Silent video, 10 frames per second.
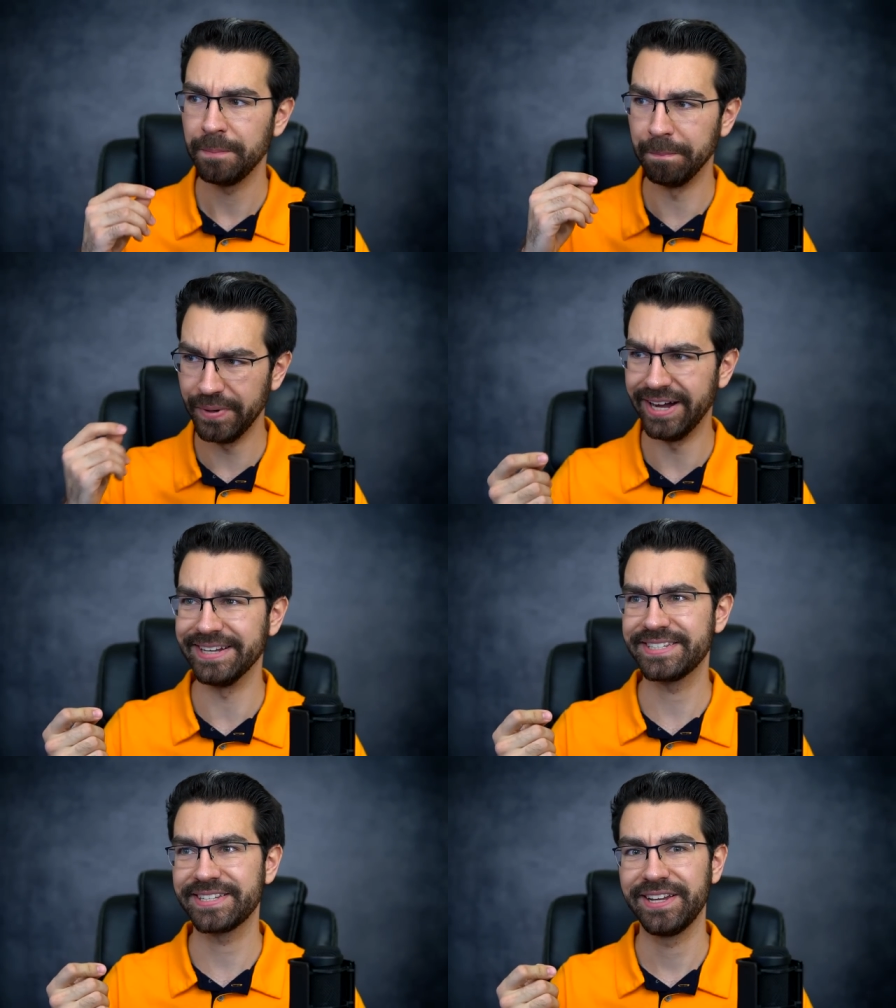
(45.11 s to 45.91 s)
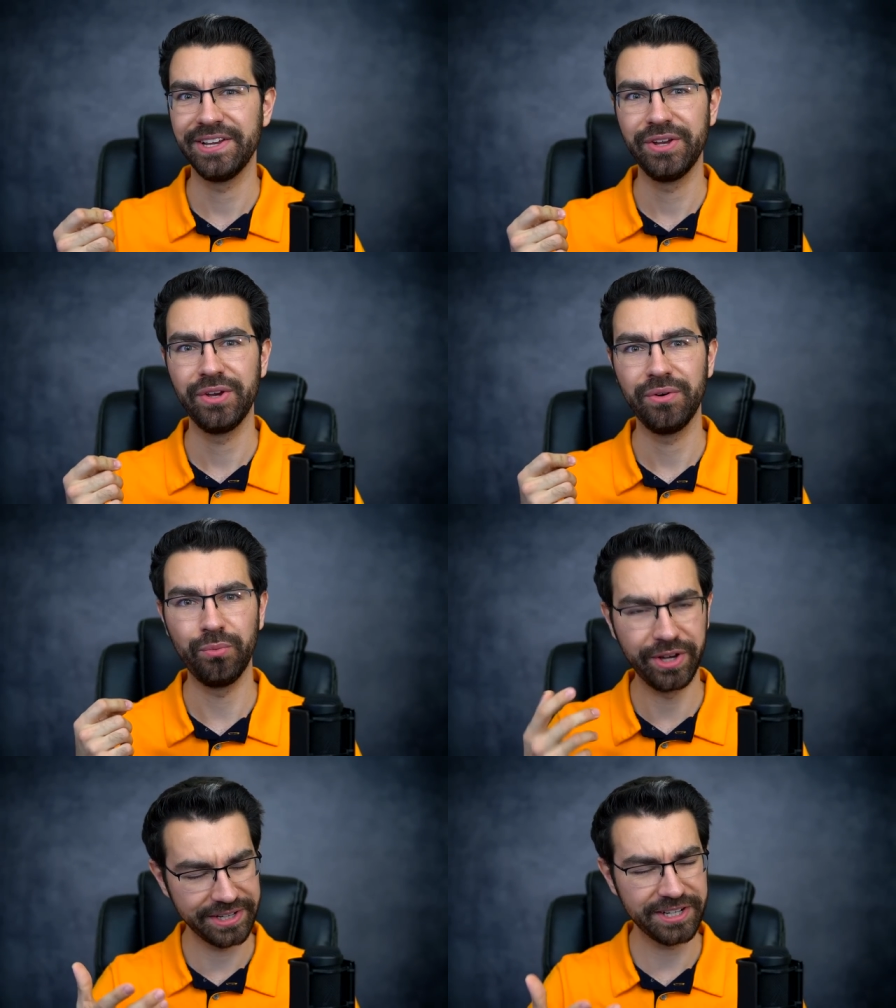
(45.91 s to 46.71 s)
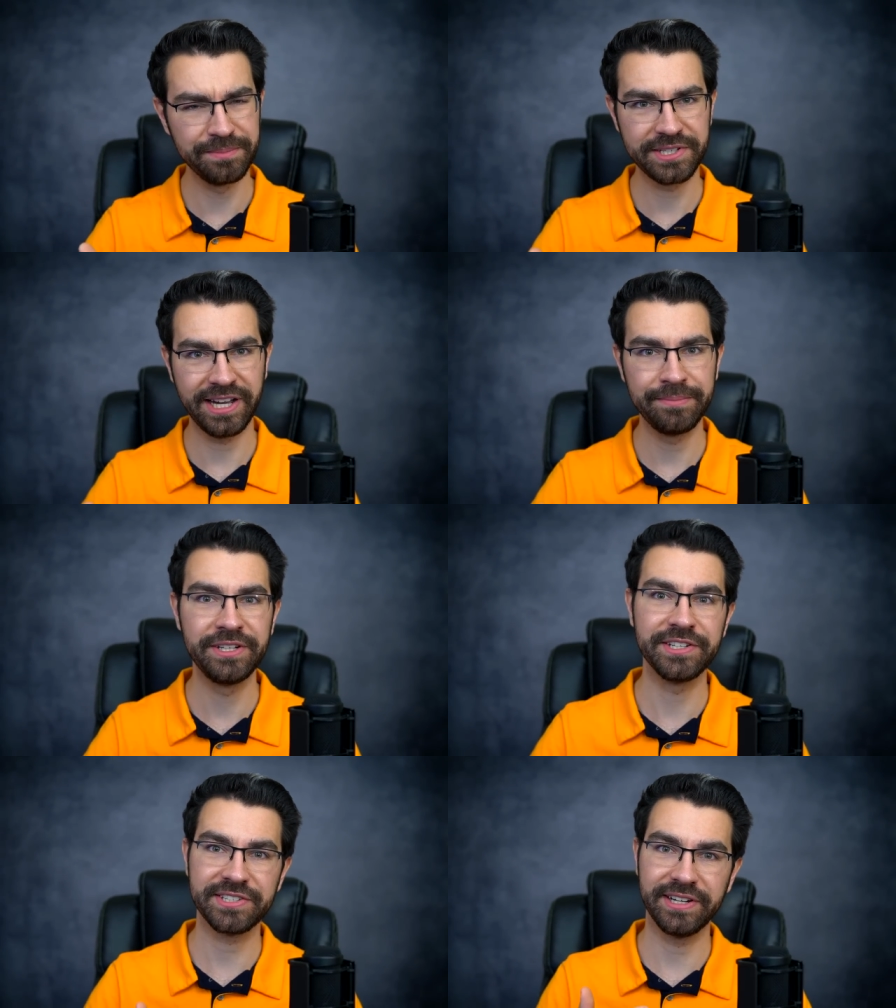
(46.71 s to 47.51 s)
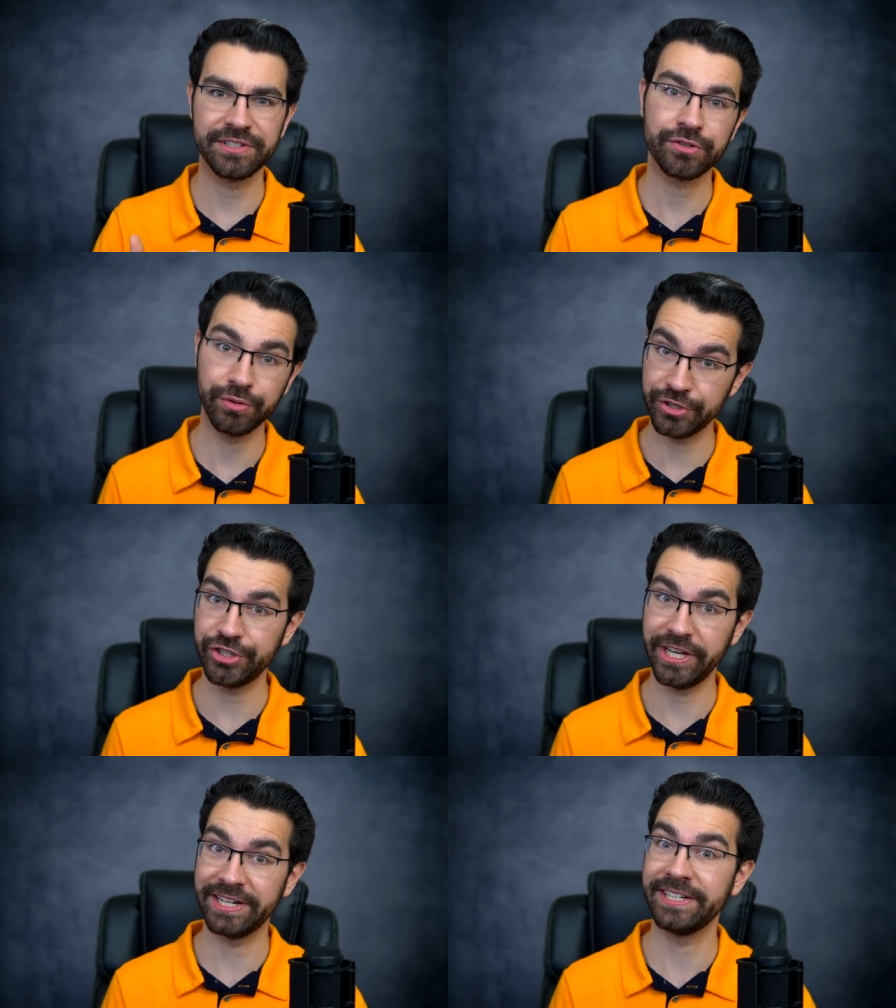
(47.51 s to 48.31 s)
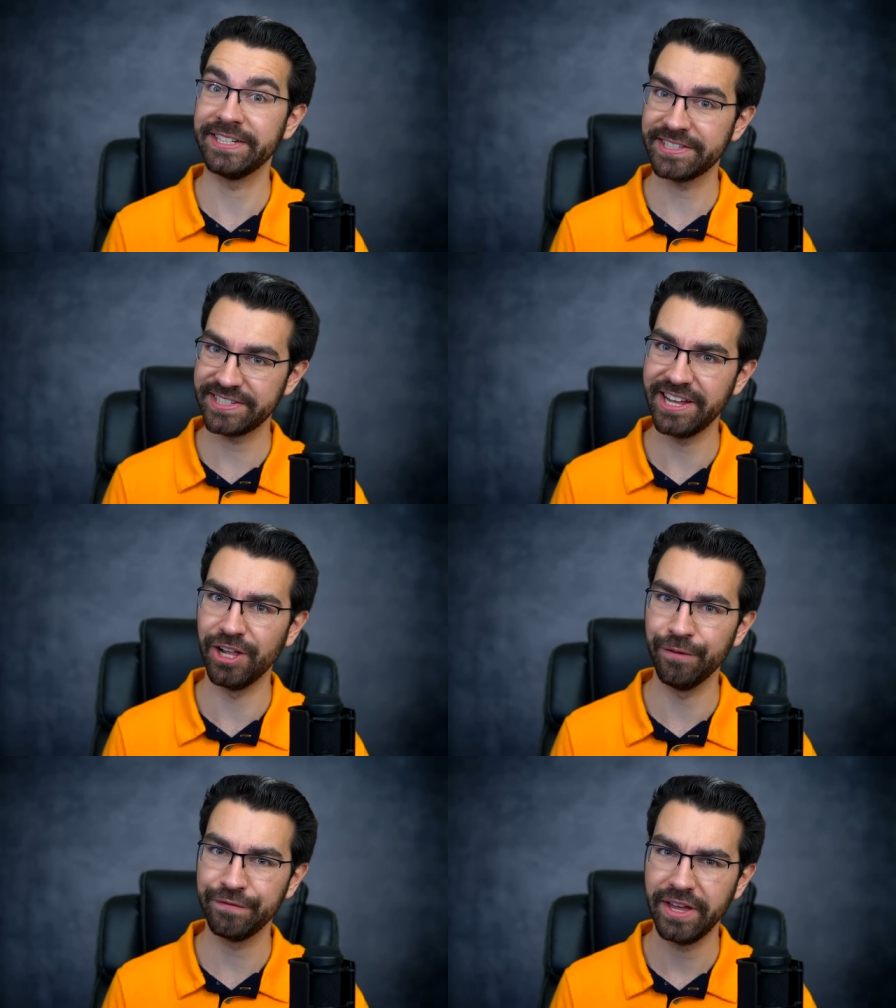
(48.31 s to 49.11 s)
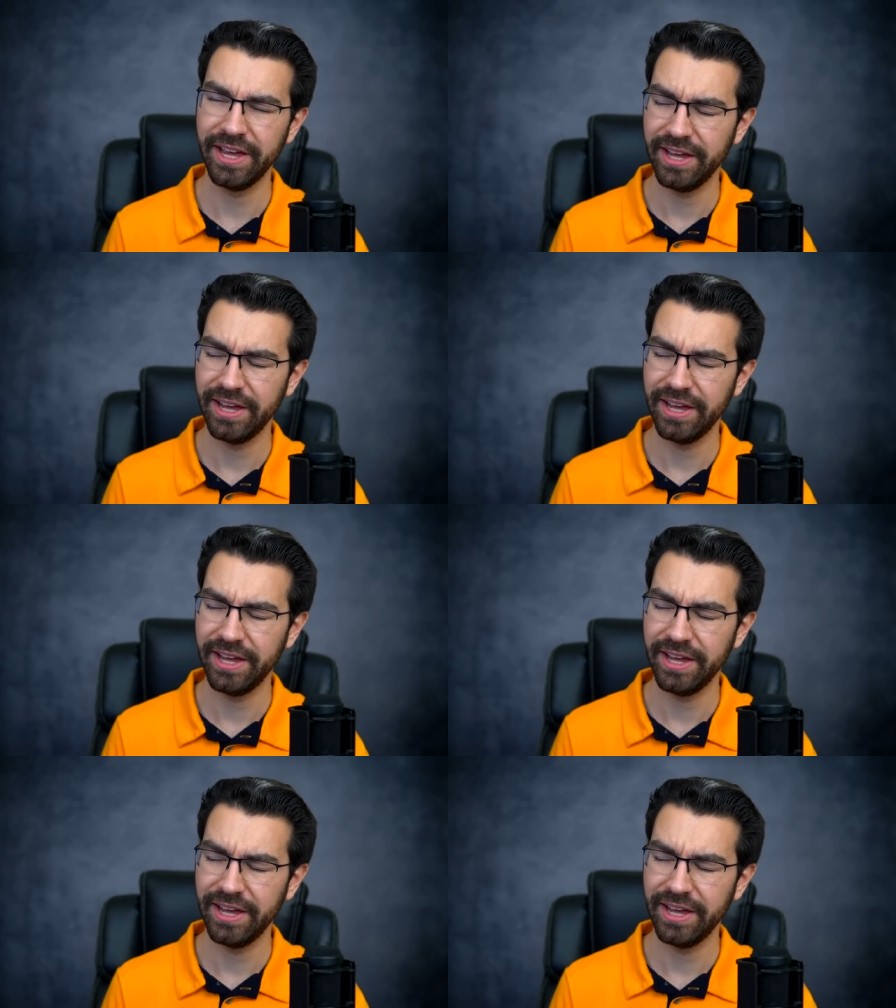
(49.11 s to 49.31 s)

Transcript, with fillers: But, when it comes time to discuss Christianity itself,